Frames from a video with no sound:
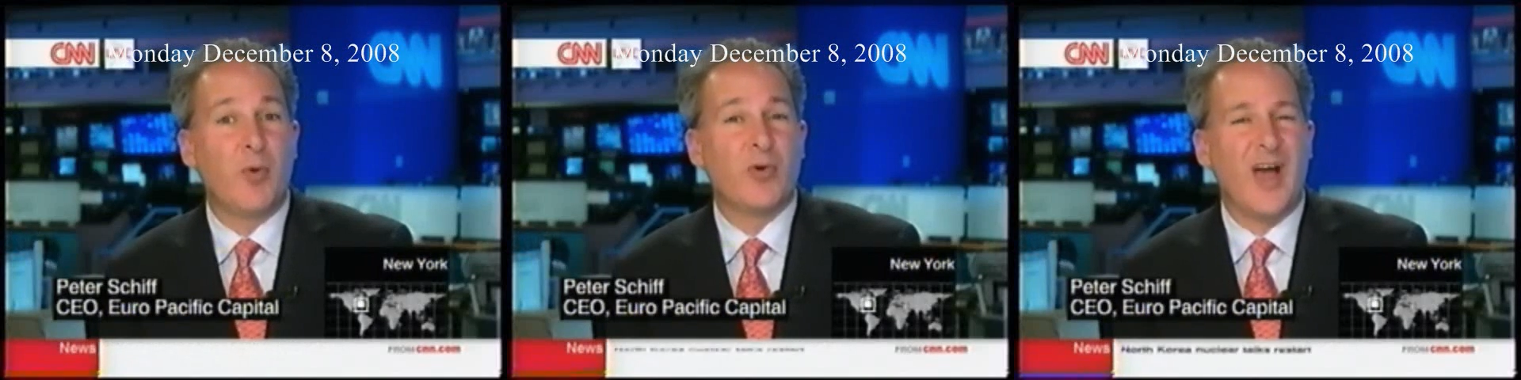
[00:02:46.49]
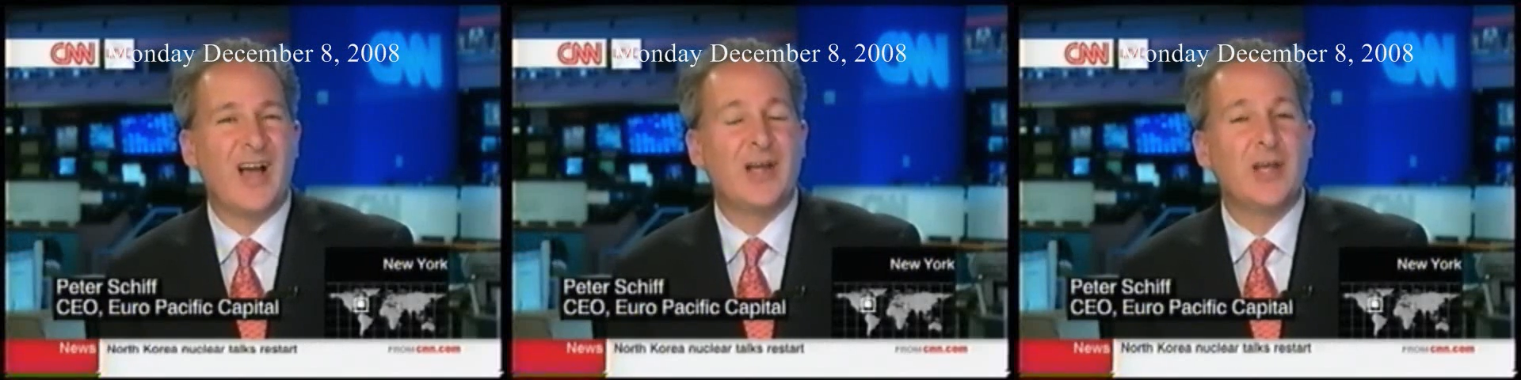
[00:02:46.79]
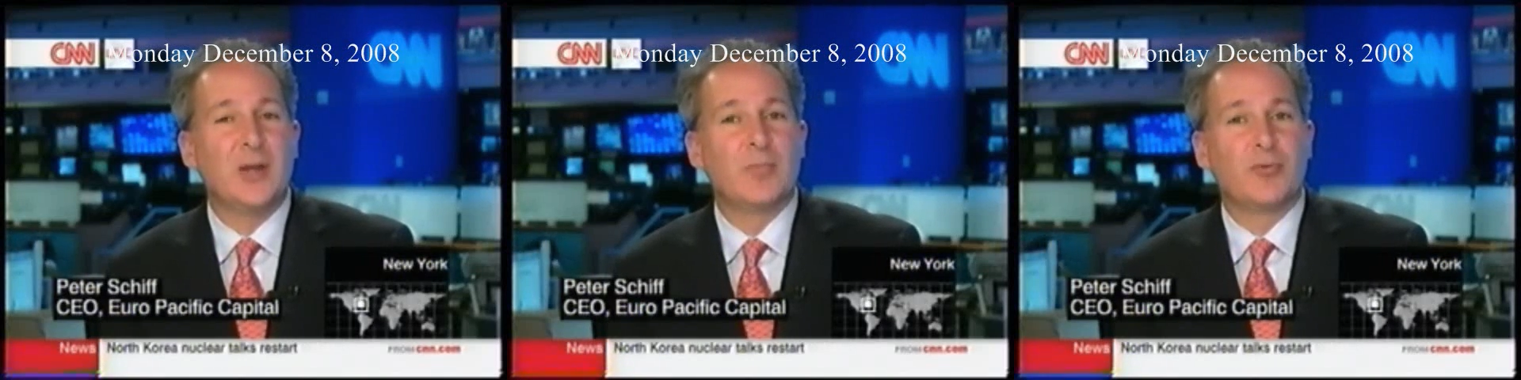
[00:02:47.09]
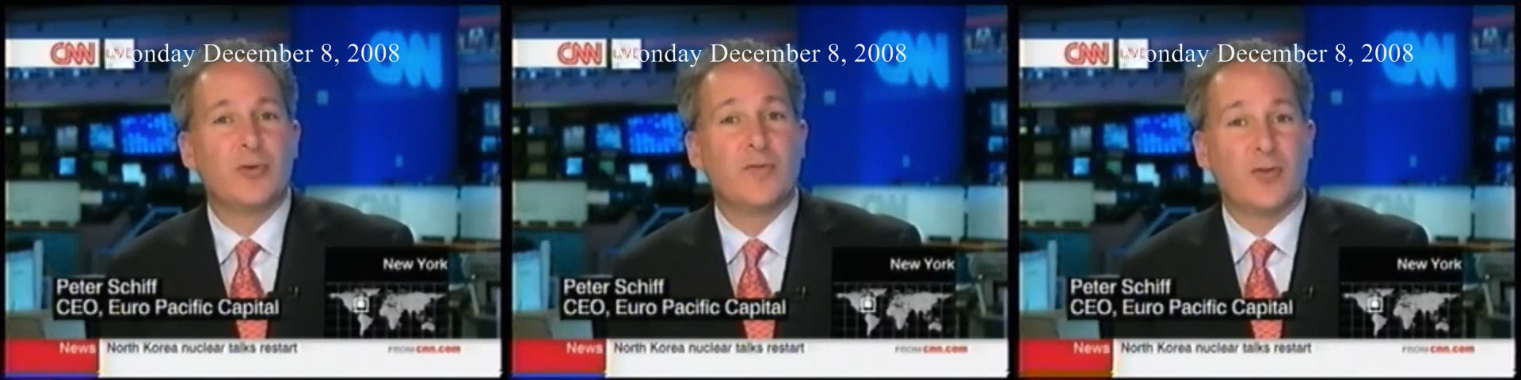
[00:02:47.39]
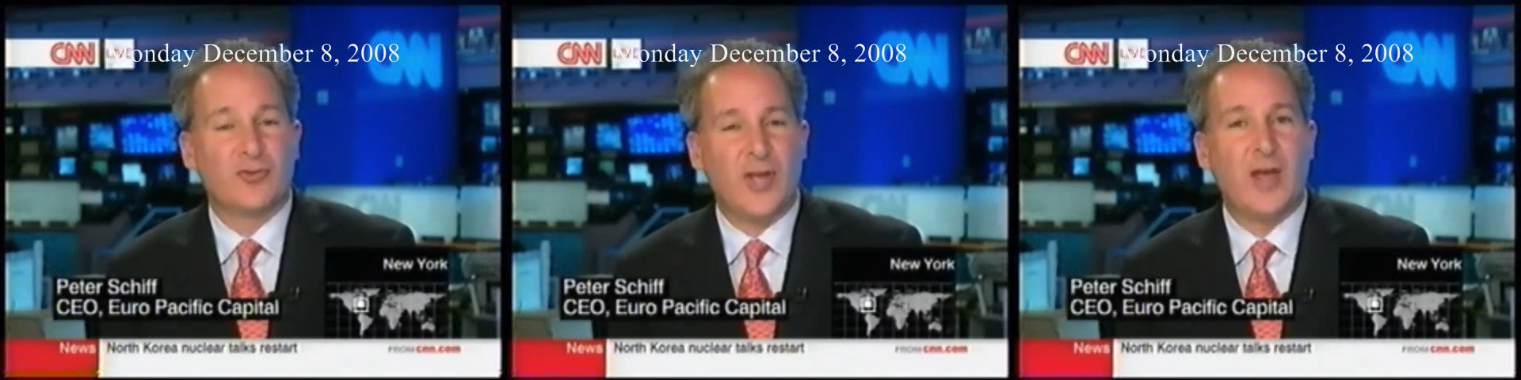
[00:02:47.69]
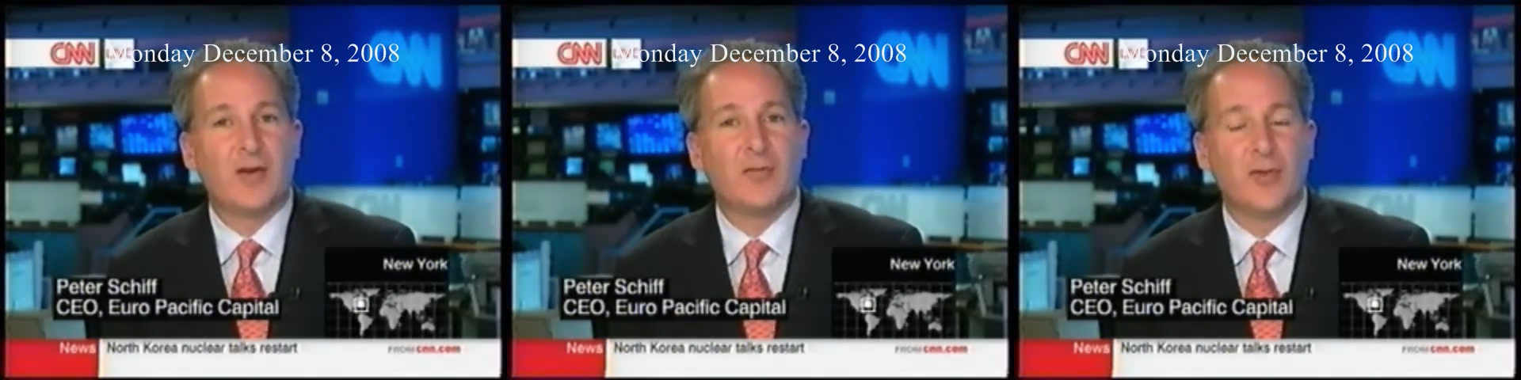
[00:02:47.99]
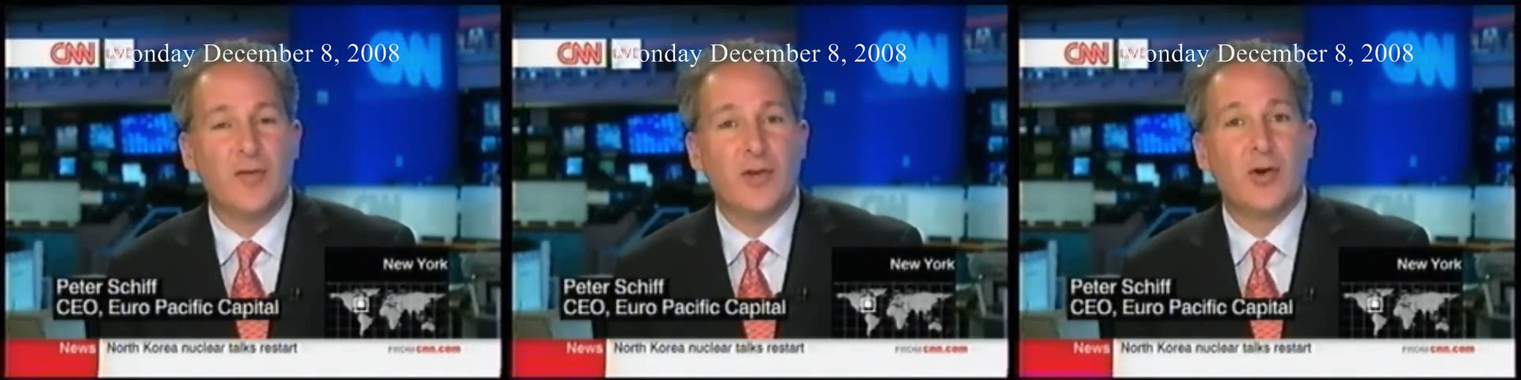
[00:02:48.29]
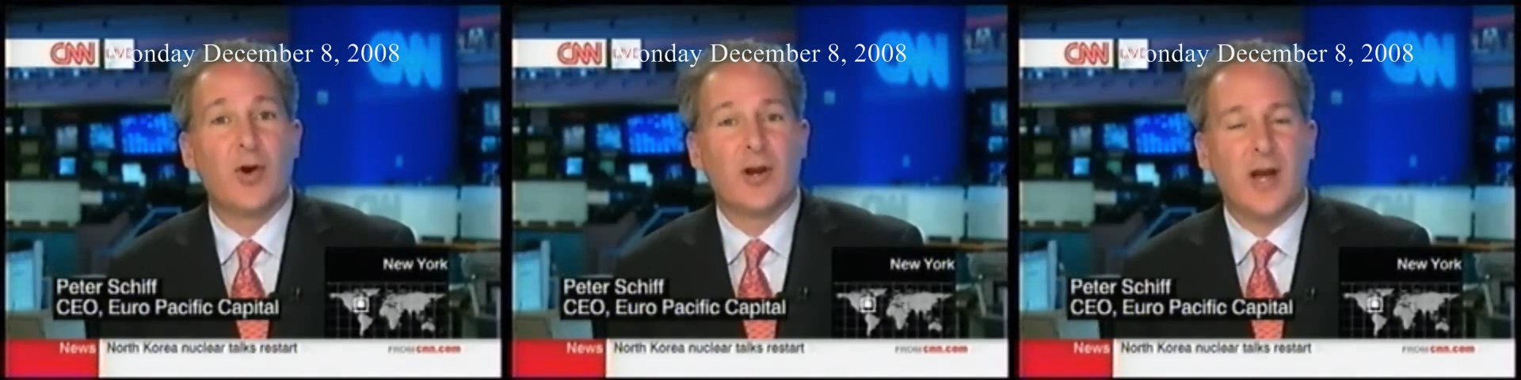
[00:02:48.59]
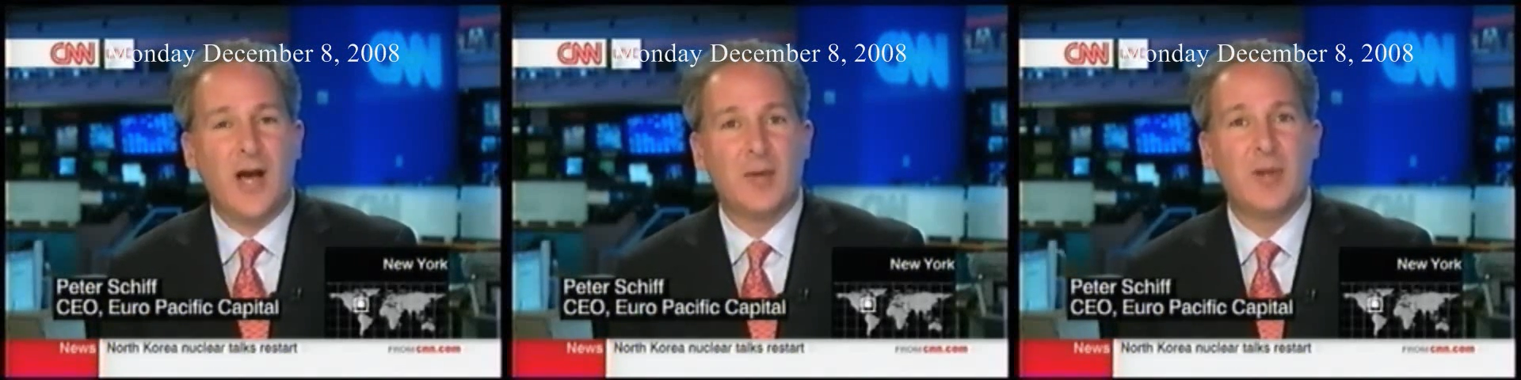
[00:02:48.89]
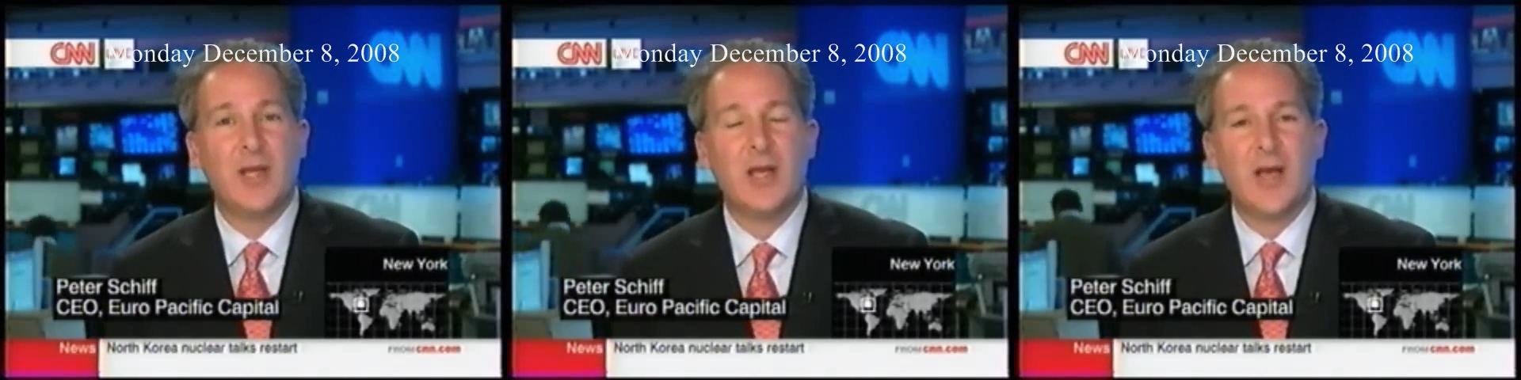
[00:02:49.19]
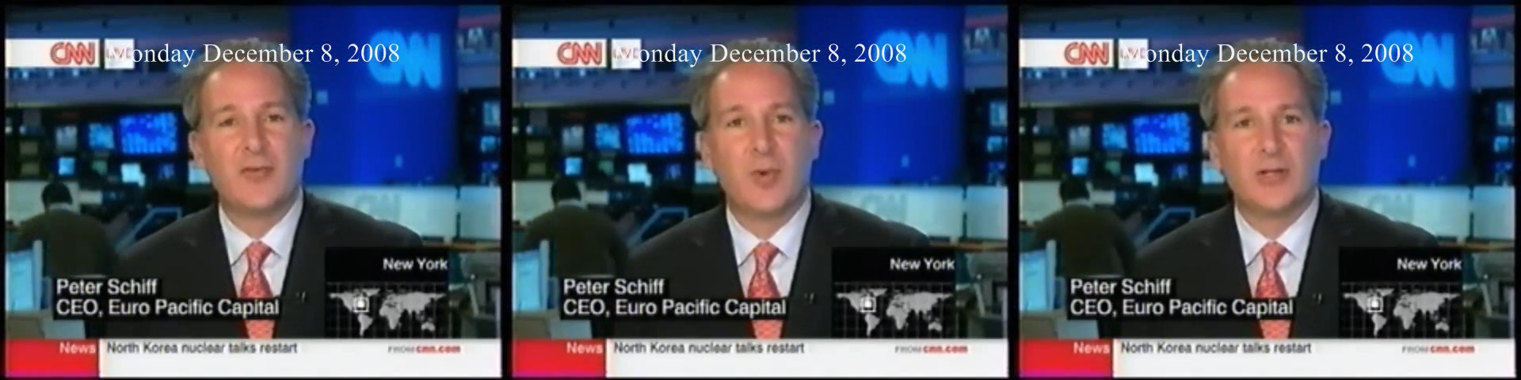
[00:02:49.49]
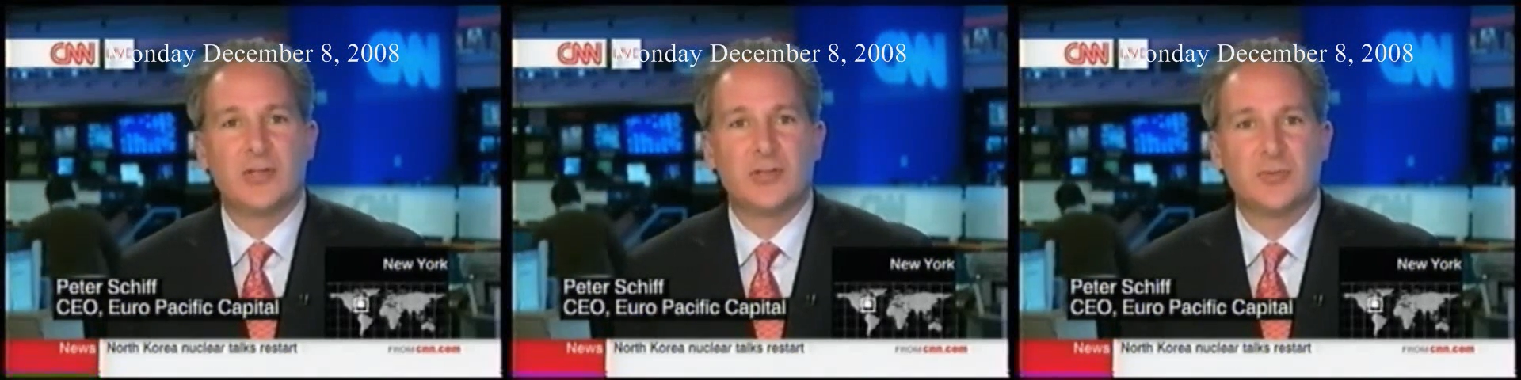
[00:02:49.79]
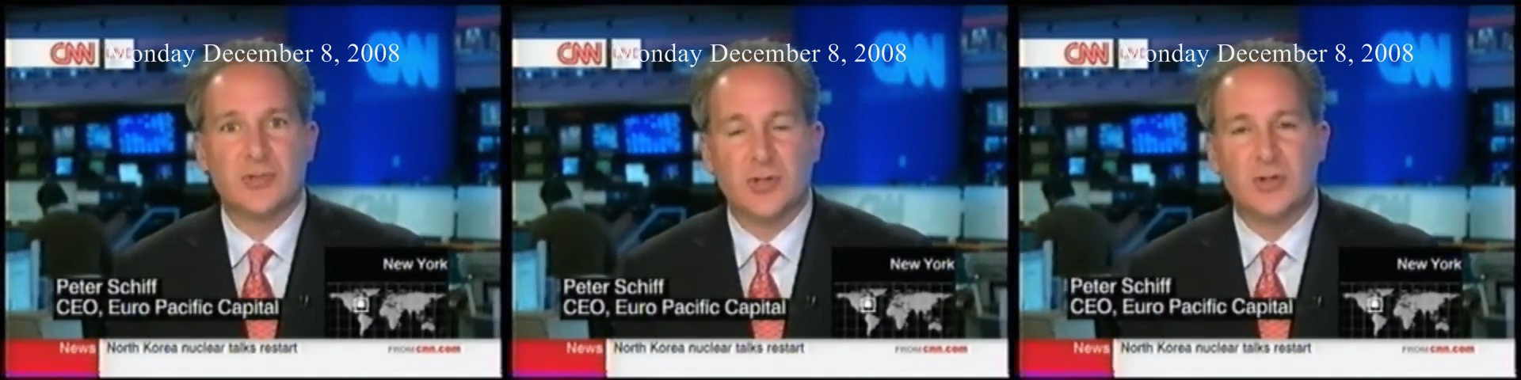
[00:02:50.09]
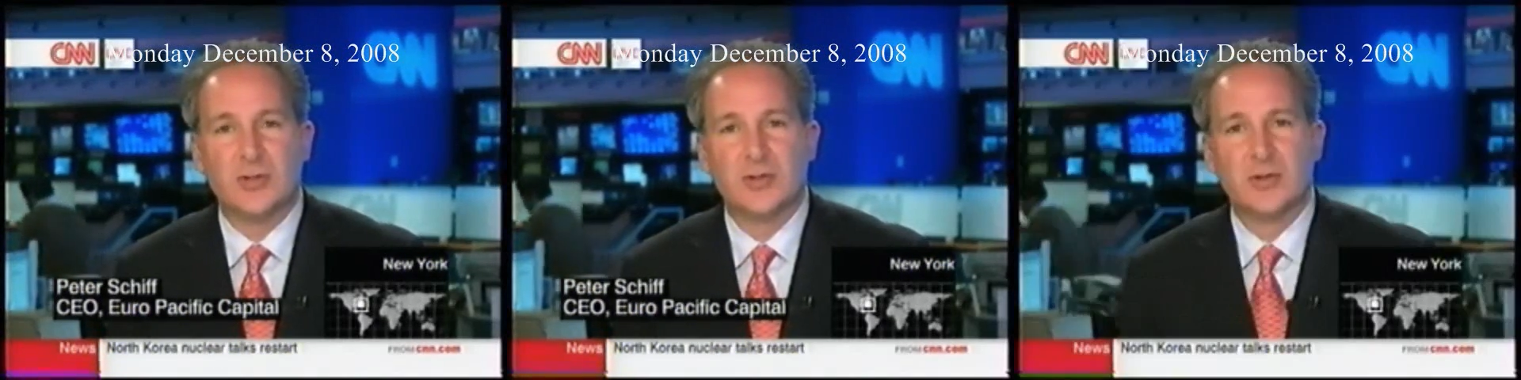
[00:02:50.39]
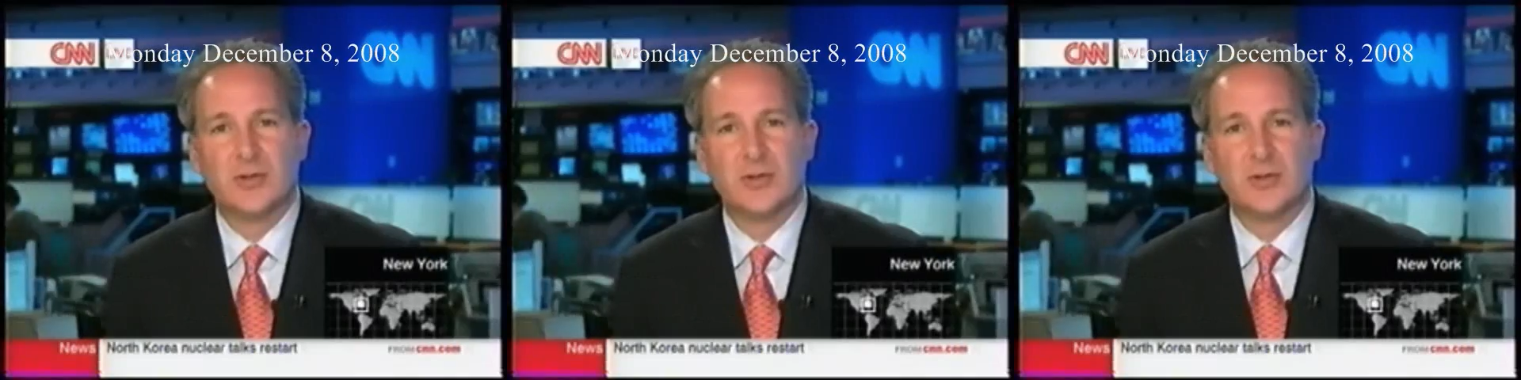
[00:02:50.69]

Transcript: but we're not going to improve our standard of living or our economy as much as a result.